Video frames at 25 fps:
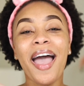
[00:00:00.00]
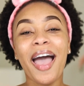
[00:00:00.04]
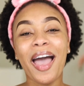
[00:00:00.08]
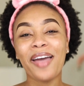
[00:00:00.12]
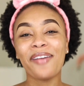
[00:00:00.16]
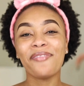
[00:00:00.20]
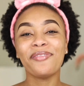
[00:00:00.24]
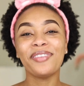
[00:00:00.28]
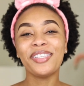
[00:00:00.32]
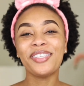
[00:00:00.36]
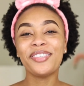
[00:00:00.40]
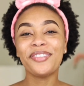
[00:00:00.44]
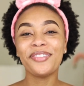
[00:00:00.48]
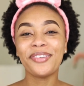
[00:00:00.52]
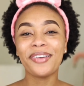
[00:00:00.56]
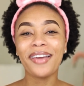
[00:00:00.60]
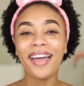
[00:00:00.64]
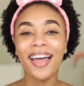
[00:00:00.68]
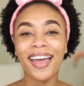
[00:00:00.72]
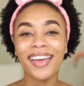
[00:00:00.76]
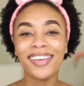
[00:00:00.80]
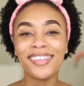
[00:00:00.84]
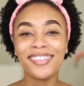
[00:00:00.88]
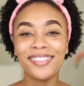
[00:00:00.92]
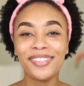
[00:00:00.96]
I miss you
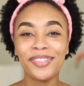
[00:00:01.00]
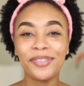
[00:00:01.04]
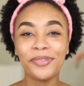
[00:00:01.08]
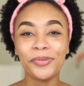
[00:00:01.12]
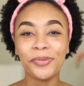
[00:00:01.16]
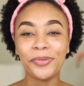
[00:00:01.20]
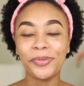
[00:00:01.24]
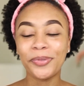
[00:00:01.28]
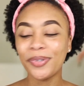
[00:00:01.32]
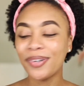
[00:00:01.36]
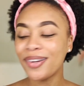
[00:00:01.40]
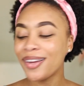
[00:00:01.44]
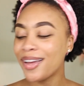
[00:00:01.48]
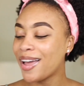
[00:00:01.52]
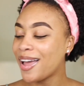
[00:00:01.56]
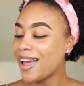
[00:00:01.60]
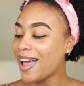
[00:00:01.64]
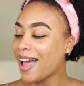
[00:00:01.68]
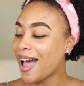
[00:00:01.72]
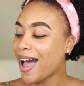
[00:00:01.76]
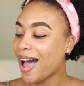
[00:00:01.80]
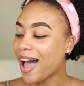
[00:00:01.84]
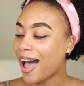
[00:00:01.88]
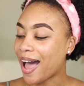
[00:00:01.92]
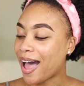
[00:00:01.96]
guys too,
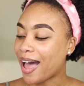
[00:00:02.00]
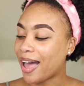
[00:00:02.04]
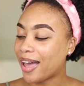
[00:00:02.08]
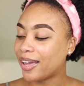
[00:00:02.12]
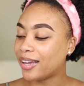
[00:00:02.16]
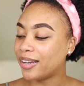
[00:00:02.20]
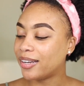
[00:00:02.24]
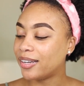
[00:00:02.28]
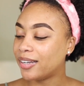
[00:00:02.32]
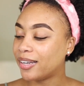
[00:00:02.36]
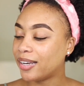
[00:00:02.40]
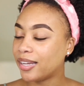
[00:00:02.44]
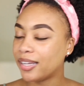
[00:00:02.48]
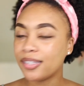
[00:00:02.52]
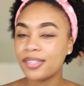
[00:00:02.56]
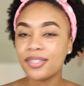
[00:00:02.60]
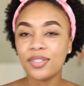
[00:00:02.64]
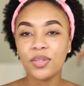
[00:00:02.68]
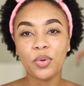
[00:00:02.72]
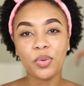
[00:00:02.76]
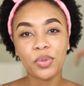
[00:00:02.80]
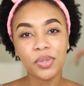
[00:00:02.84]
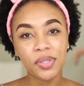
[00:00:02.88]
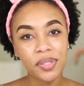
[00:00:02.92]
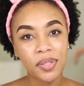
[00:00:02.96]
and it's
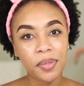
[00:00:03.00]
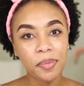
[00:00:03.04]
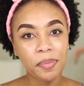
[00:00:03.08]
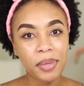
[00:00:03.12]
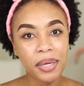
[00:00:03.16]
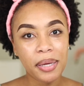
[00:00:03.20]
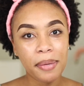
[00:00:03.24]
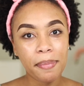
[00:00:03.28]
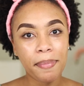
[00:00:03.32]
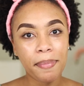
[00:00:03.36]
good to be